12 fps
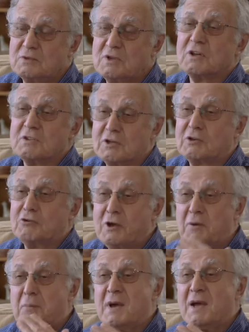to, to
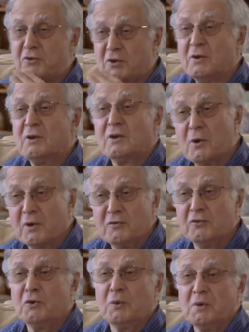create a path going
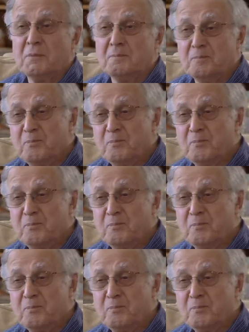forward